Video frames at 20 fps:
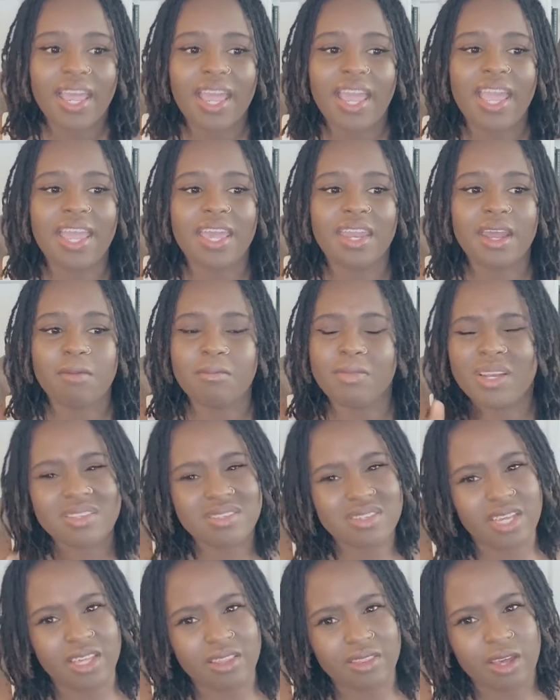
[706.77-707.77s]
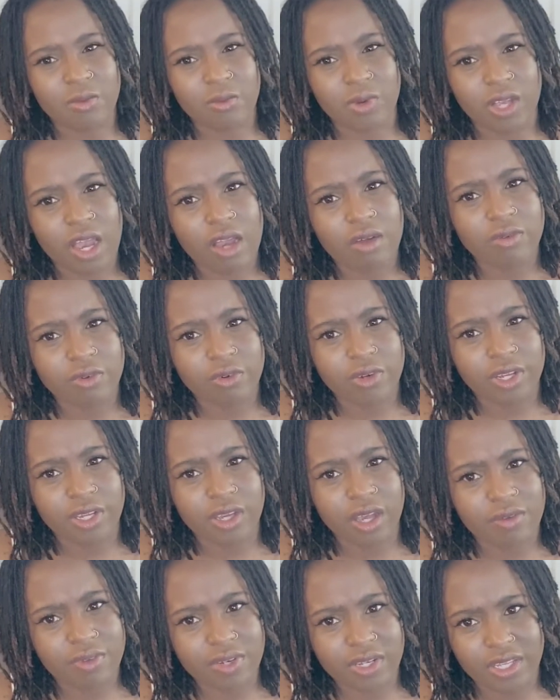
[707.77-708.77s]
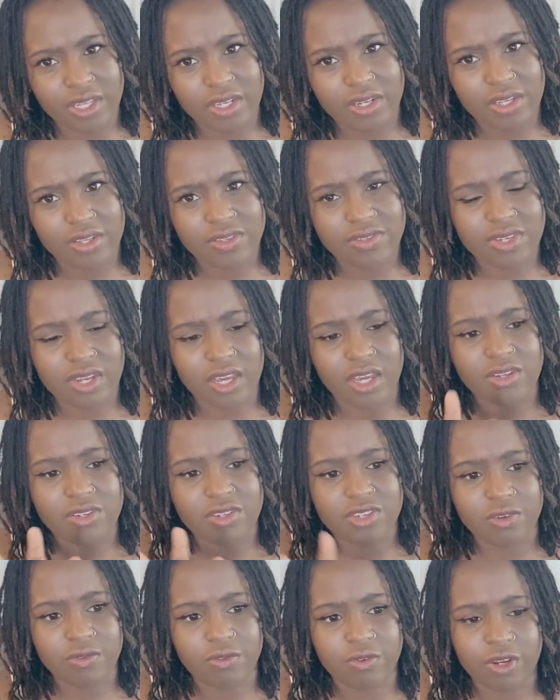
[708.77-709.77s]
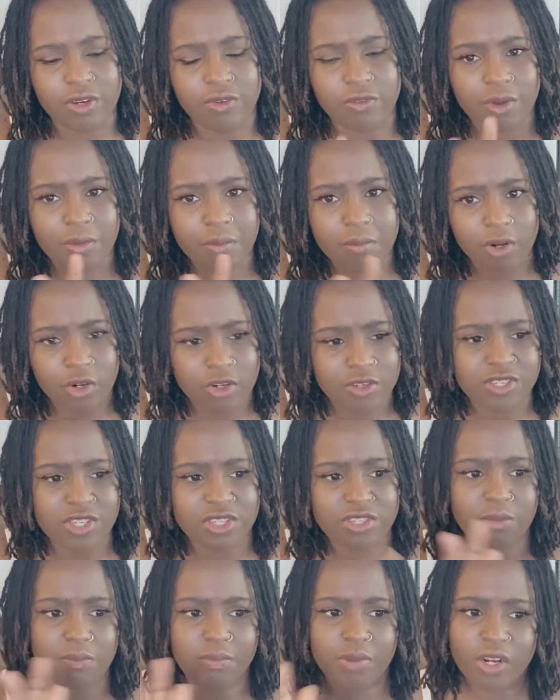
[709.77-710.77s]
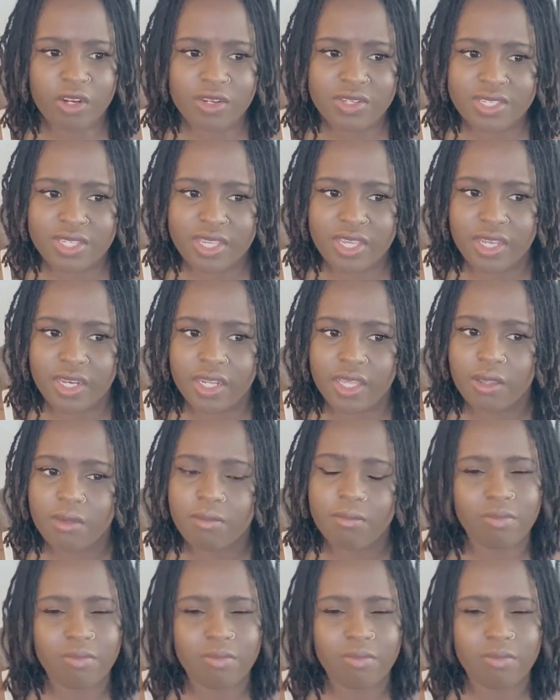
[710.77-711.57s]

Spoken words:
And I'm not saying that recovery of an ED is not different from person to person,